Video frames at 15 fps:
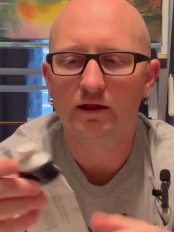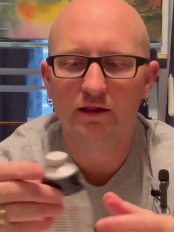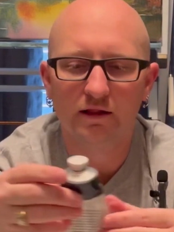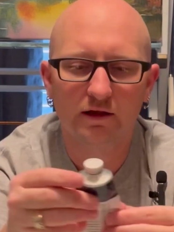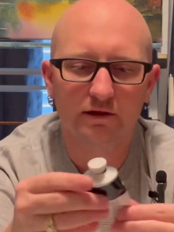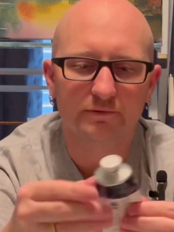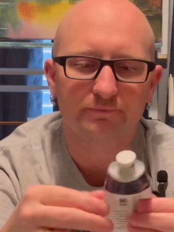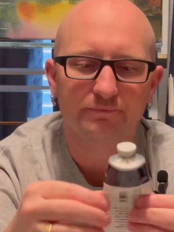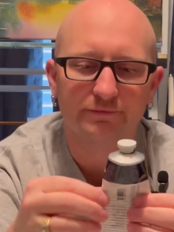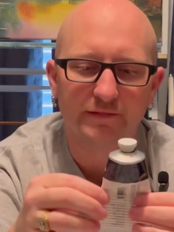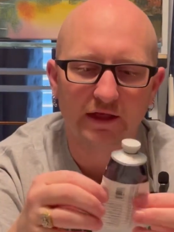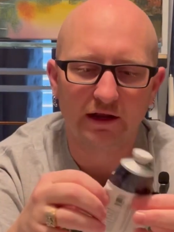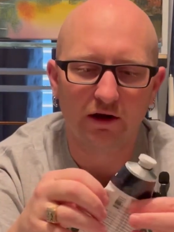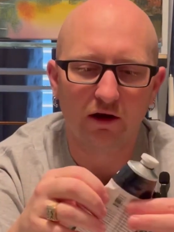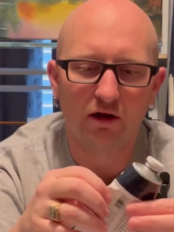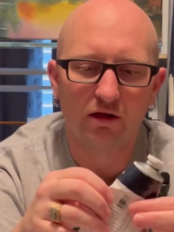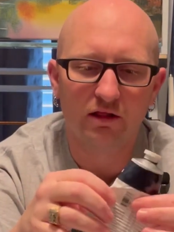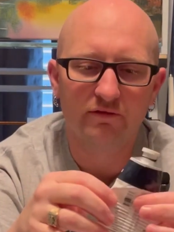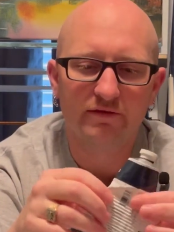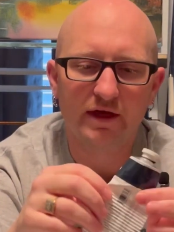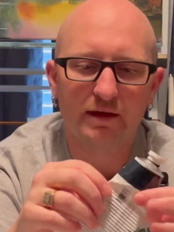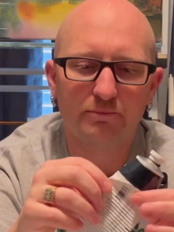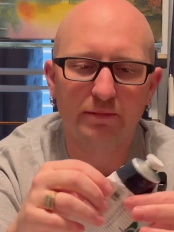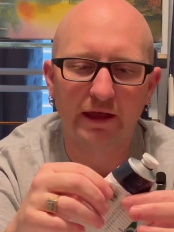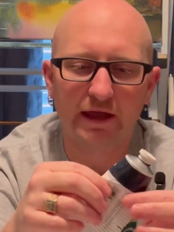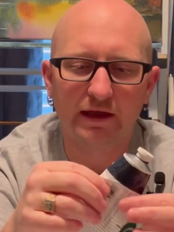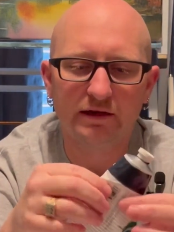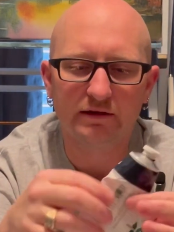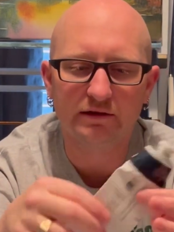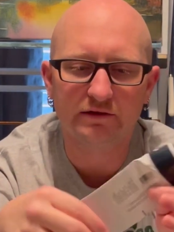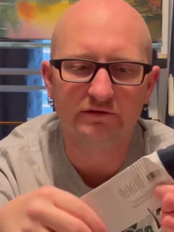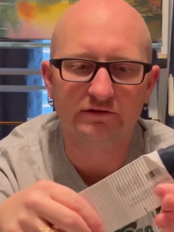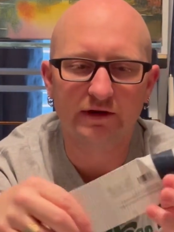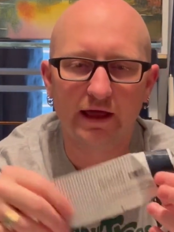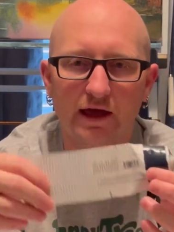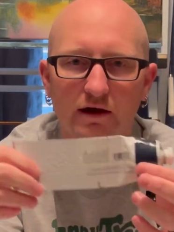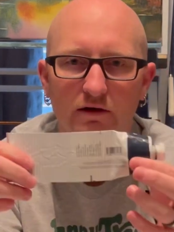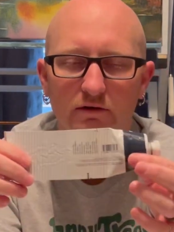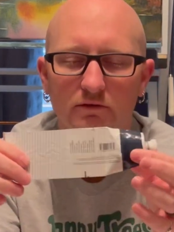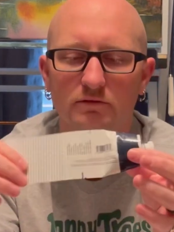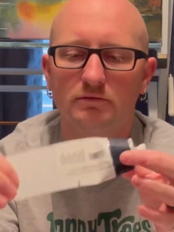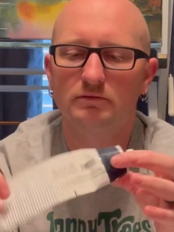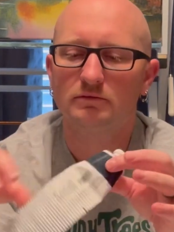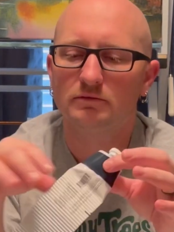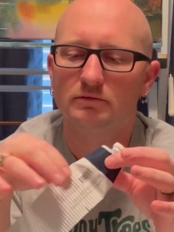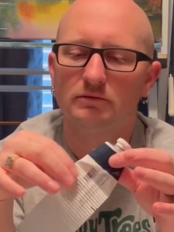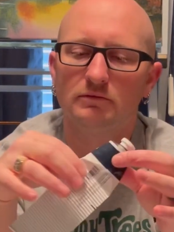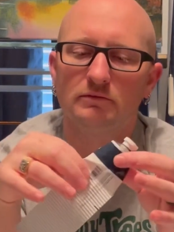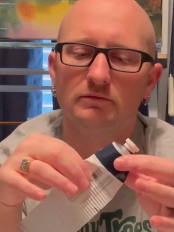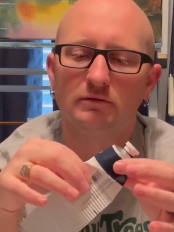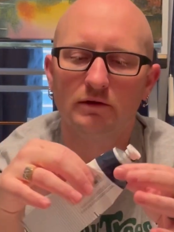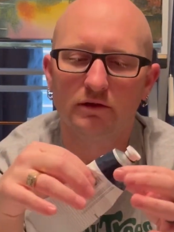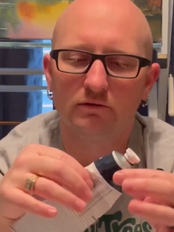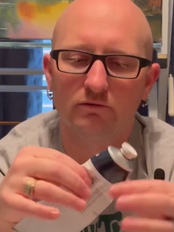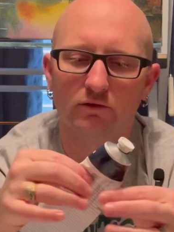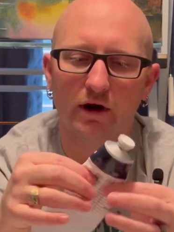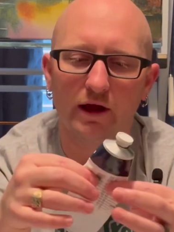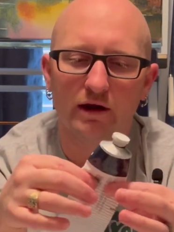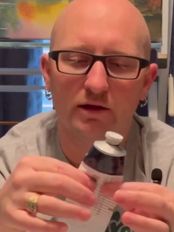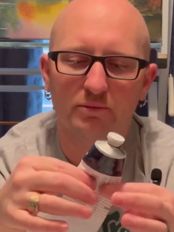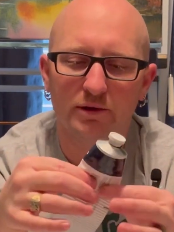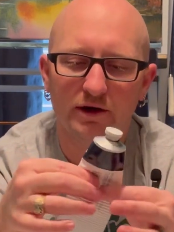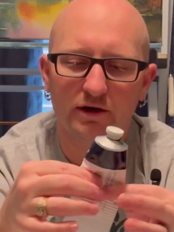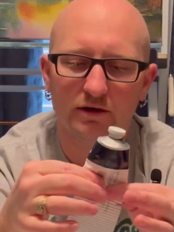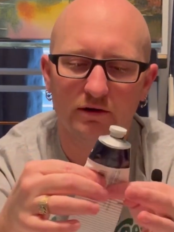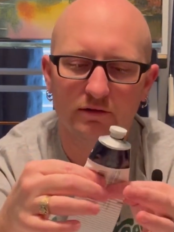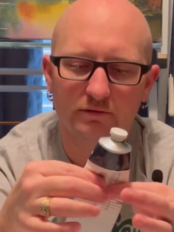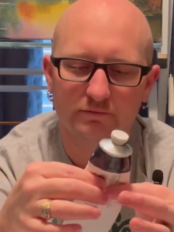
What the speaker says: Look, and all of that paint is now right up here.